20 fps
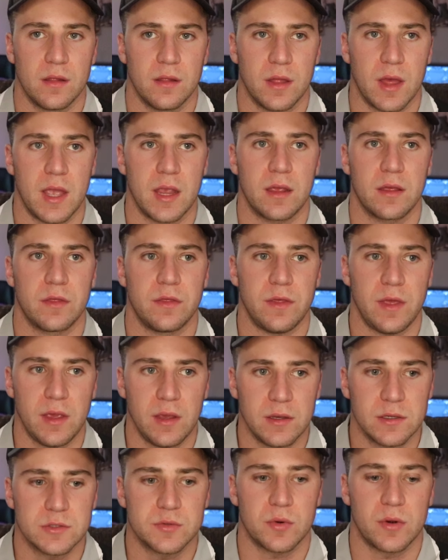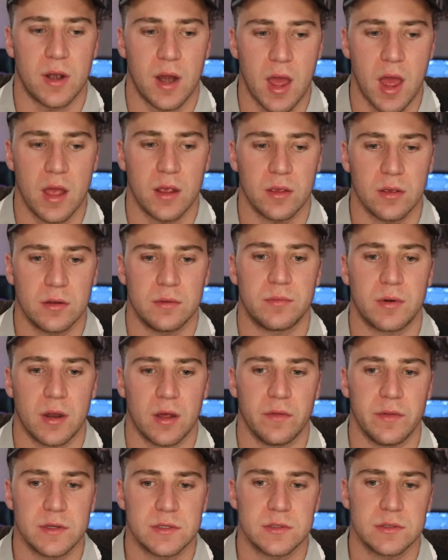Like, things were not good,
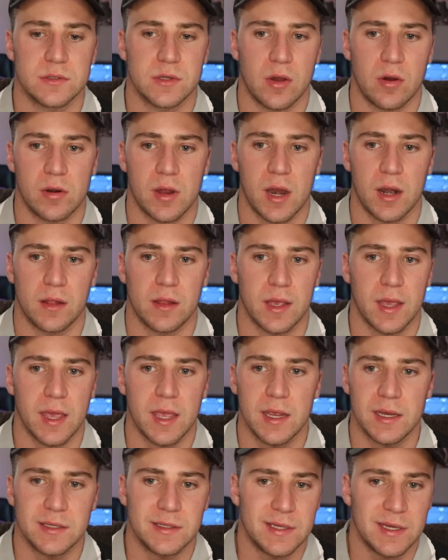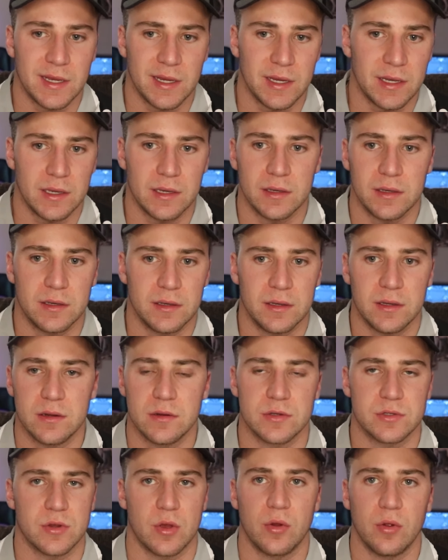bro. This is going on at like 18
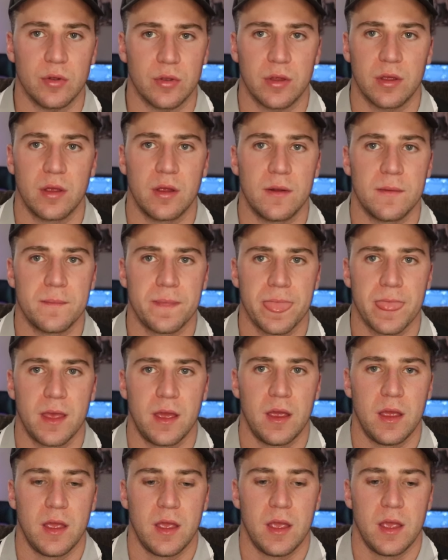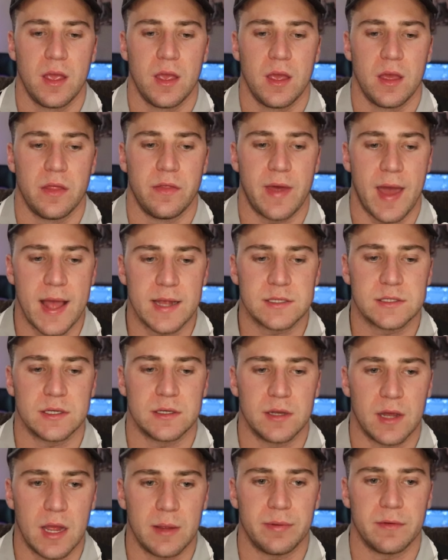years old. That's
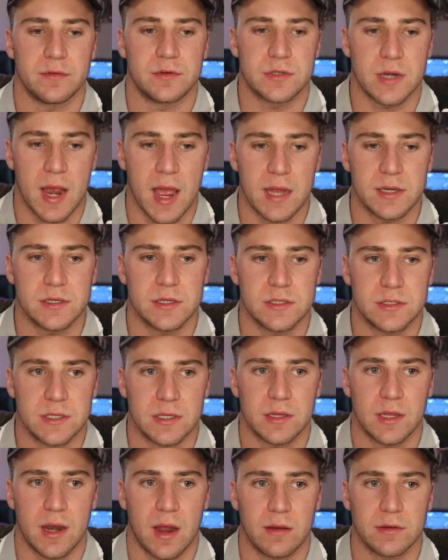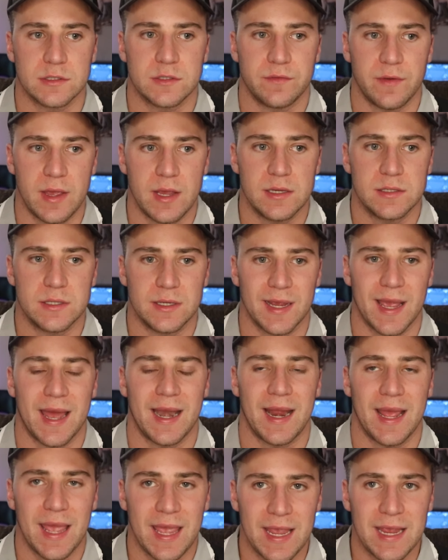the type of tragic shit that I was facing
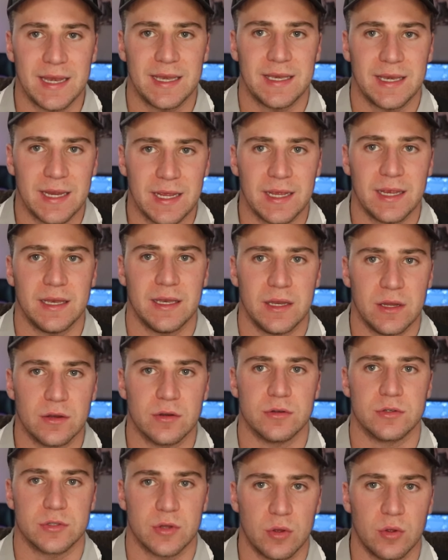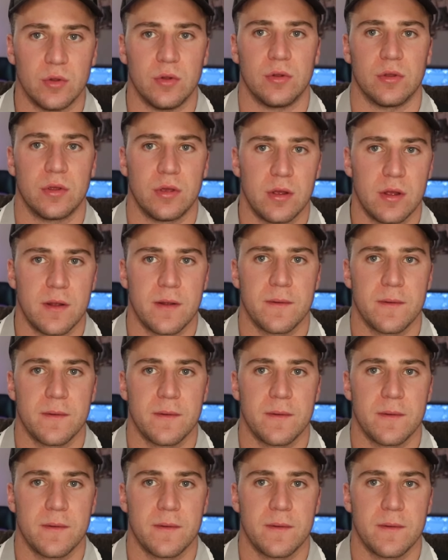at 18 years old.